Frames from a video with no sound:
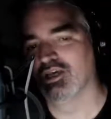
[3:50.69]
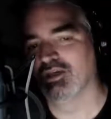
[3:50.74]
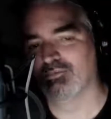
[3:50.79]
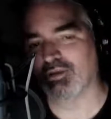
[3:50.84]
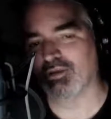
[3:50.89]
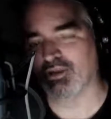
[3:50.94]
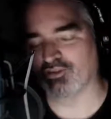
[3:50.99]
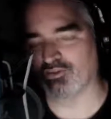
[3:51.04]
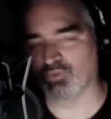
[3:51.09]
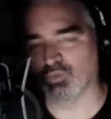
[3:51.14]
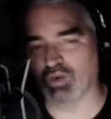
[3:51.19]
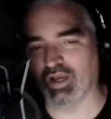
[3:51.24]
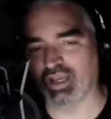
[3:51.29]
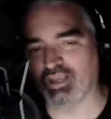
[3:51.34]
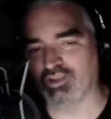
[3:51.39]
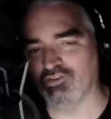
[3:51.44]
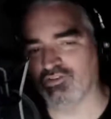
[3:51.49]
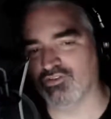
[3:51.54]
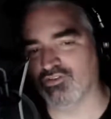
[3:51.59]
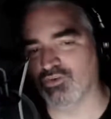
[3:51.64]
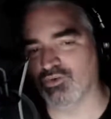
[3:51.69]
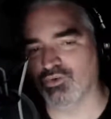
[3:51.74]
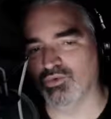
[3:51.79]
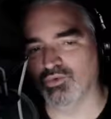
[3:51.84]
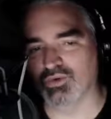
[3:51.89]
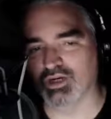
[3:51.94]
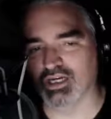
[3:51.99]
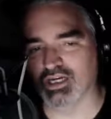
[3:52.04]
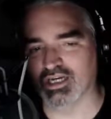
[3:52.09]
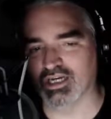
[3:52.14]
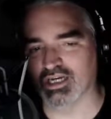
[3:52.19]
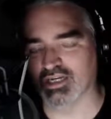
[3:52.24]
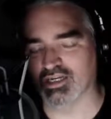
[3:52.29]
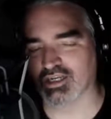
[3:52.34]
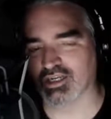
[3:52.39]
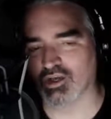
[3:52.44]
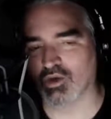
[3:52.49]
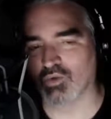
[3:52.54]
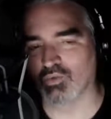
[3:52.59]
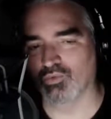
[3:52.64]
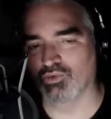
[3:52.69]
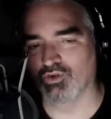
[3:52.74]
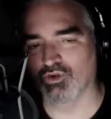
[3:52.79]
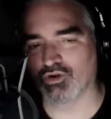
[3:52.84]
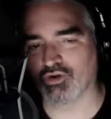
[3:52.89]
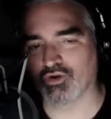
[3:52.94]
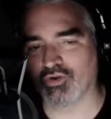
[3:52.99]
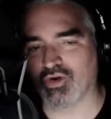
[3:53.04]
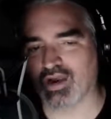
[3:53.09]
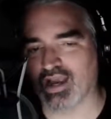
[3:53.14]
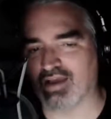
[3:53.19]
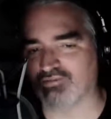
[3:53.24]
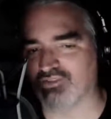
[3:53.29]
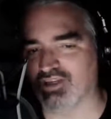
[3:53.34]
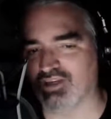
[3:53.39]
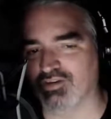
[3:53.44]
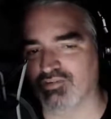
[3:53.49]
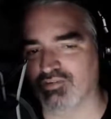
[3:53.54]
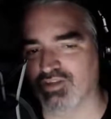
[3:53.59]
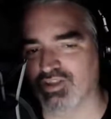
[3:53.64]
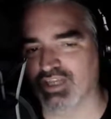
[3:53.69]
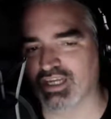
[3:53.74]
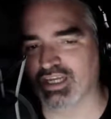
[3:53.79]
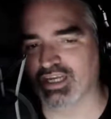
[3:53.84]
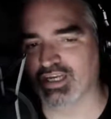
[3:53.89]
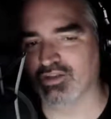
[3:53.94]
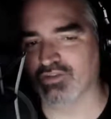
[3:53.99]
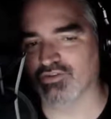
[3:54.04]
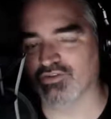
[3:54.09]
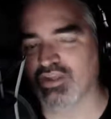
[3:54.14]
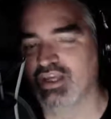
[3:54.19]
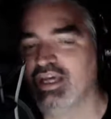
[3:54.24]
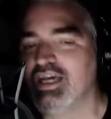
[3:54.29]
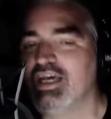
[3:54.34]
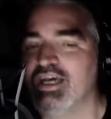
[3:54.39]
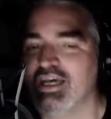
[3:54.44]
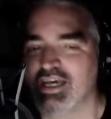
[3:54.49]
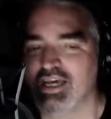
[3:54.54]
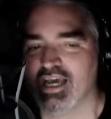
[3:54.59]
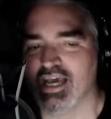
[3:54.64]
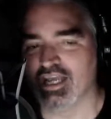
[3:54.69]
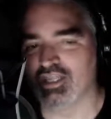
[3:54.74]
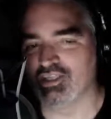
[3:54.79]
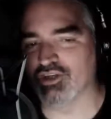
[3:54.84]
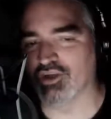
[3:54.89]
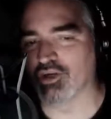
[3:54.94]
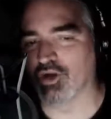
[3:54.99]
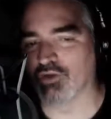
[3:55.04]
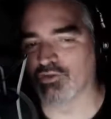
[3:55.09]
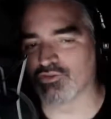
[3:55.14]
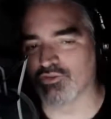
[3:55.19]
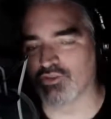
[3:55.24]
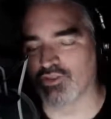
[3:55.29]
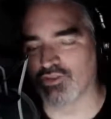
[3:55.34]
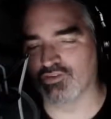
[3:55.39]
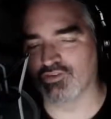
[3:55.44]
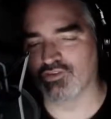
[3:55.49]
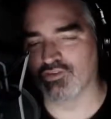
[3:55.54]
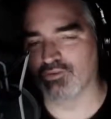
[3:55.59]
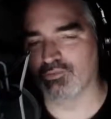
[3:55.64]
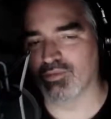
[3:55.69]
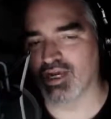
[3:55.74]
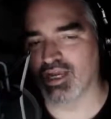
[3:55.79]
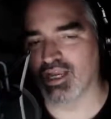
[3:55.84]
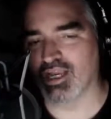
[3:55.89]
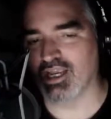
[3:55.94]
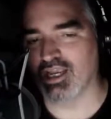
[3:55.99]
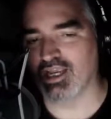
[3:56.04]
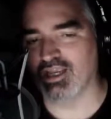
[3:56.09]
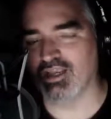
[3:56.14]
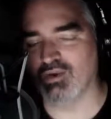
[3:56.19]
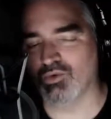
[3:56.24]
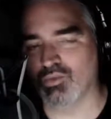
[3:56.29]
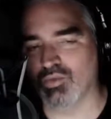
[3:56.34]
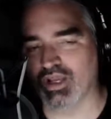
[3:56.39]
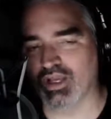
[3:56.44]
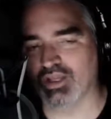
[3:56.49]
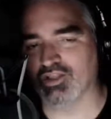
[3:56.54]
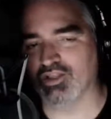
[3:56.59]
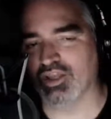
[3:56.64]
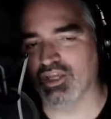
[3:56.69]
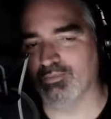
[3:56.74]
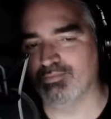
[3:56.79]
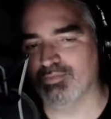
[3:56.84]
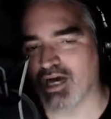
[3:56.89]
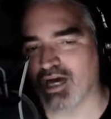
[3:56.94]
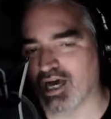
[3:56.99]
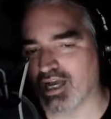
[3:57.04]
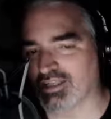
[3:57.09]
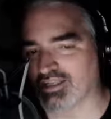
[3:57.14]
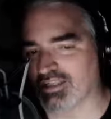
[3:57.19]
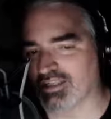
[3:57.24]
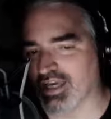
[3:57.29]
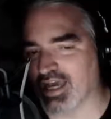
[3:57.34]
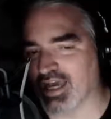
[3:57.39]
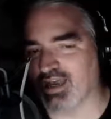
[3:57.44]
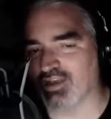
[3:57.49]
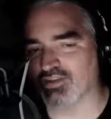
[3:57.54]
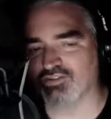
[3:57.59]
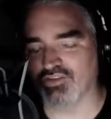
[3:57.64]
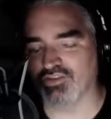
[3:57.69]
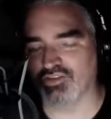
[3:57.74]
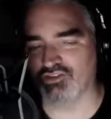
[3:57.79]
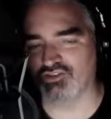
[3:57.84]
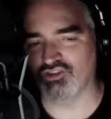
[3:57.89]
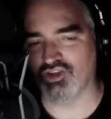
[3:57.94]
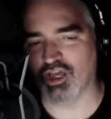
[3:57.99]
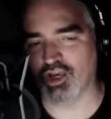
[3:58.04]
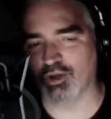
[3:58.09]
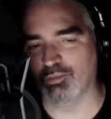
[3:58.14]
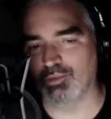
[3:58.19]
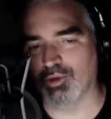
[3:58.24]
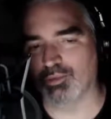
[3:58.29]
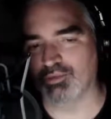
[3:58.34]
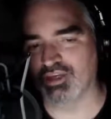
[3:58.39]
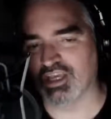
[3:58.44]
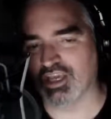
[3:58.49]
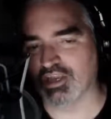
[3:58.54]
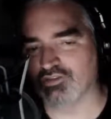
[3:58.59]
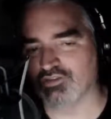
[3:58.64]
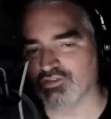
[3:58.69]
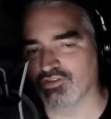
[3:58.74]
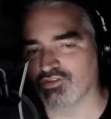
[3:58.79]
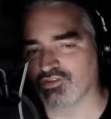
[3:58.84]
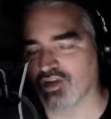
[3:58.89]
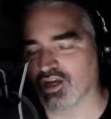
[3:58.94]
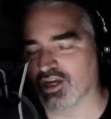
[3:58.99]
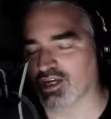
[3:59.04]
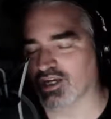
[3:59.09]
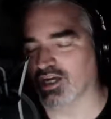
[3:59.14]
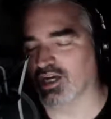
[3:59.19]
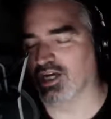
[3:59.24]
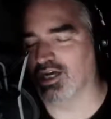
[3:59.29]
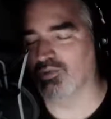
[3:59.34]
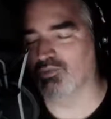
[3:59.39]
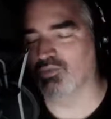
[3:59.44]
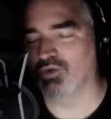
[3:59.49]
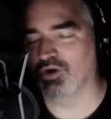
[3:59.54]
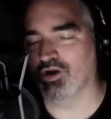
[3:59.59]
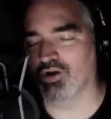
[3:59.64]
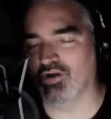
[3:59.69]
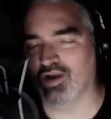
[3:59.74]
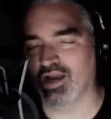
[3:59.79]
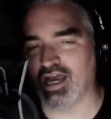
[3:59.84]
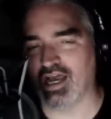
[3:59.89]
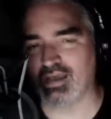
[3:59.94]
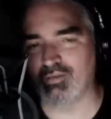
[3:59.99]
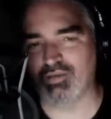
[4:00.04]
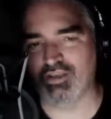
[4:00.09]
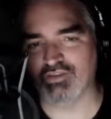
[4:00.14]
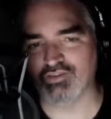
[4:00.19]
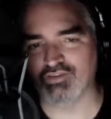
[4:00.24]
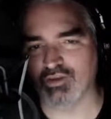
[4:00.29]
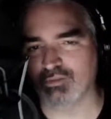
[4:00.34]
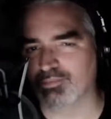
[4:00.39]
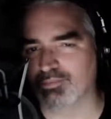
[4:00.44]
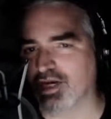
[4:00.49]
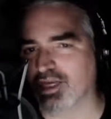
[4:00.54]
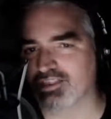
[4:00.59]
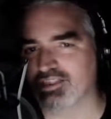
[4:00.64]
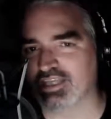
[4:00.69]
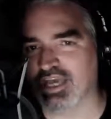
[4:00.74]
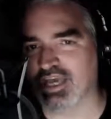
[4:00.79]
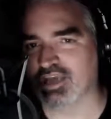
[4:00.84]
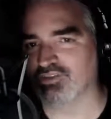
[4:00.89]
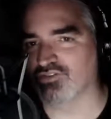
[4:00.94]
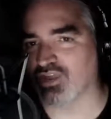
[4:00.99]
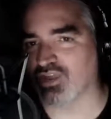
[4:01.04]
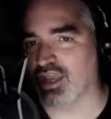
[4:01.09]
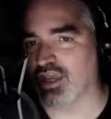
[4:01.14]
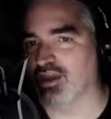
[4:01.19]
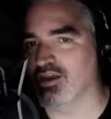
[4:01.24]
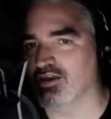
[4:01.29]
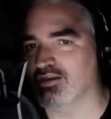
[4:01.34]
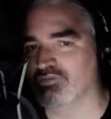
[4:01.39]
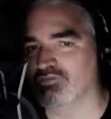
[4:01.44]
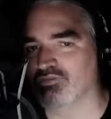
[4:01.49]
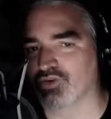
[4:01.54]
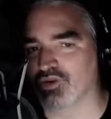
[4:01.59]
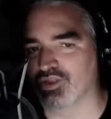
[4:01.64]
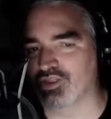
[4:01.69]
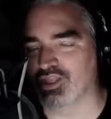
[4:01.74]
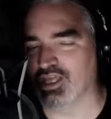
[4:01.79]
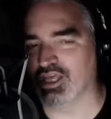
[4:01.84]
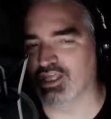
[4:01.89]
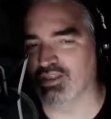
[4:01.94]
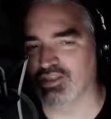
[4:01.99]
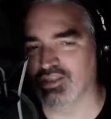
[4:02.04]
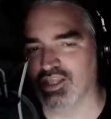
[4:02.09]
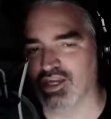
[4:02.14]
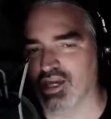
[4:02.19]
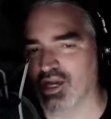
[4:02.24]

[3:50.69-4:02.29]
best ways to hone their craft and everything else. And you can also listen to my weekly podcast at shadowpublications.com, where I basically podcast everything that I